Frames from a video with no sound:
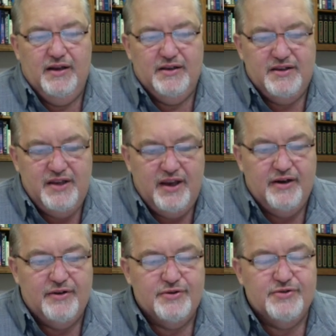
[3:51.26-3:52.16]

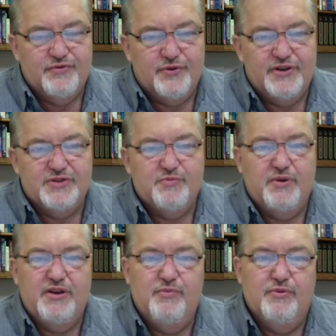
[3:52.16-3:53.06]
cares for his
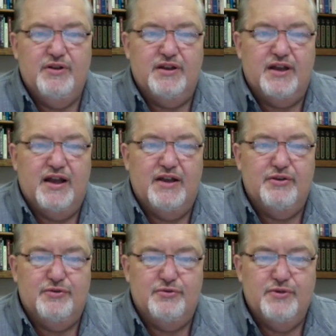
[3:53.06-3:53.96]
people, a God
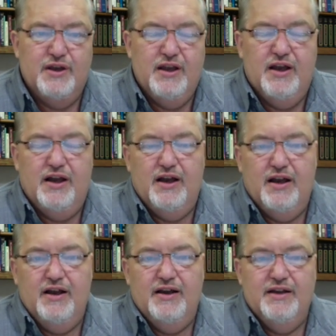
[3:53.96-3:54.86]
who
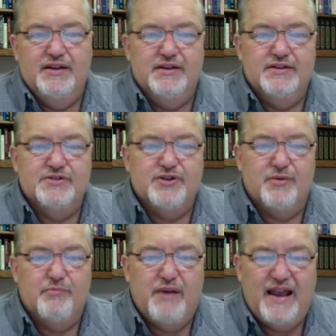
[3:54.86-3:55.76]
is
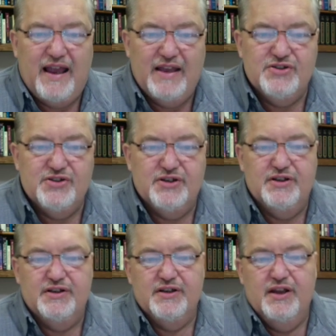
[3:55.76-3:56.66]

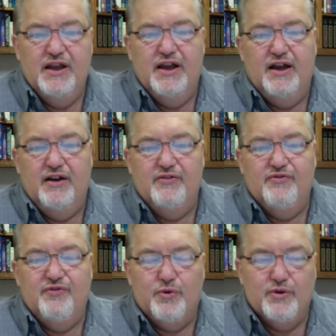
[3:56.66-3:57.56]
compassionate
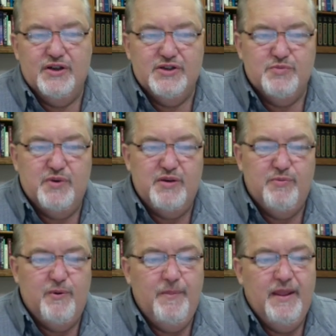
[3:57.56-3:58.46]
for his
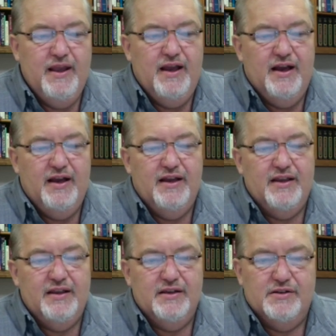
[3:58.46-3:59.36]
people.
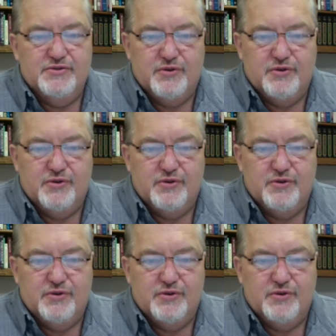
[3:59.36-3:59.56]
He is